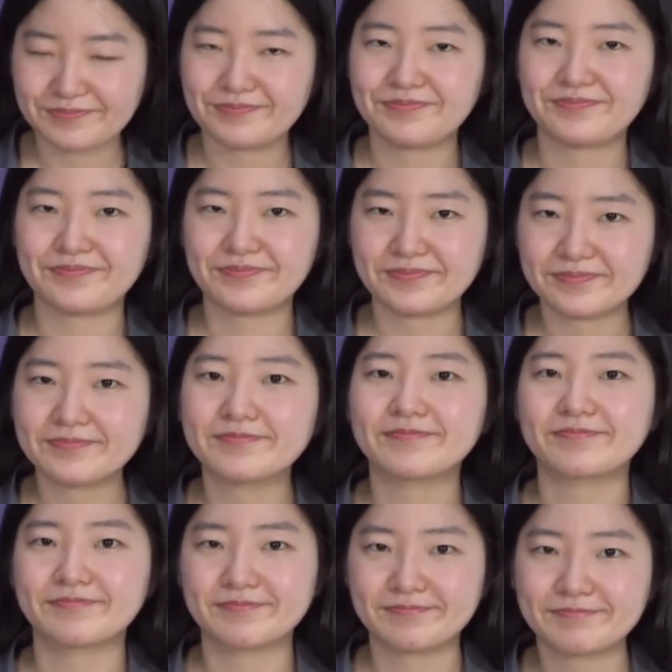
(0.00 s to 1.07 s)

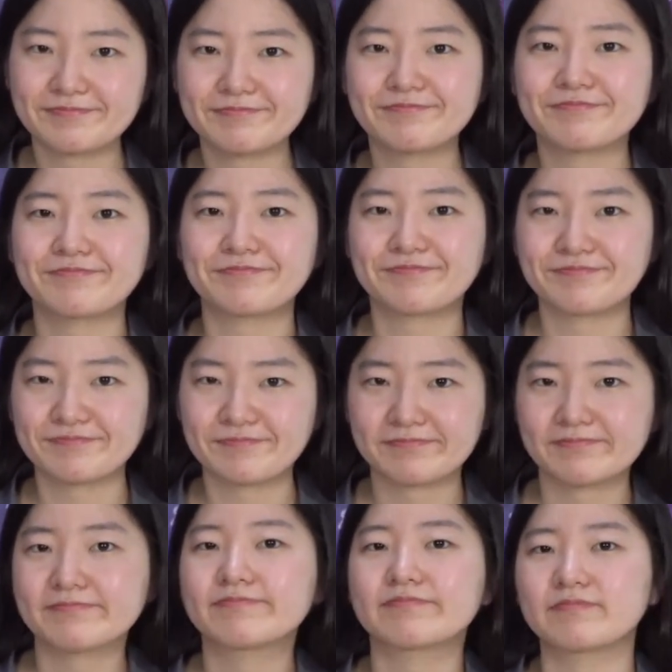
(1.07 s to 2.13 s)

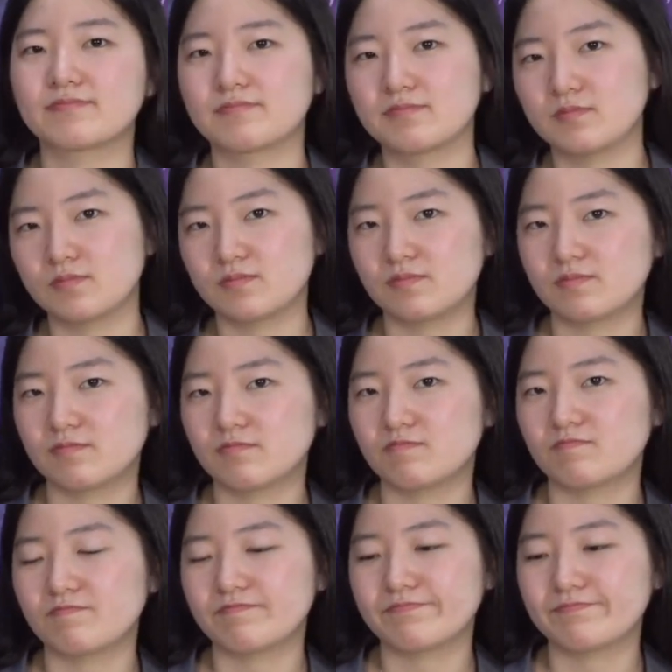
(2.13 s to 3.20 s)

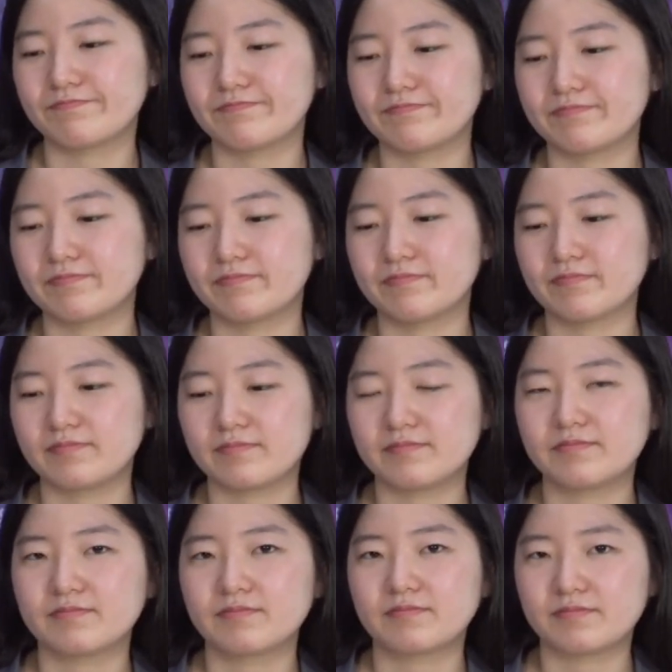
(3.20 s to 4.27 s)

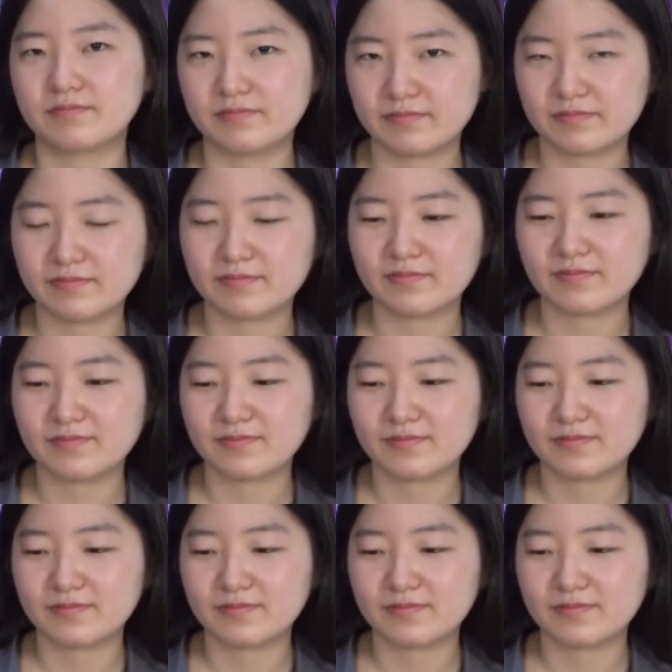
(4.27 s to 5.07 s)
The person shown says nothing.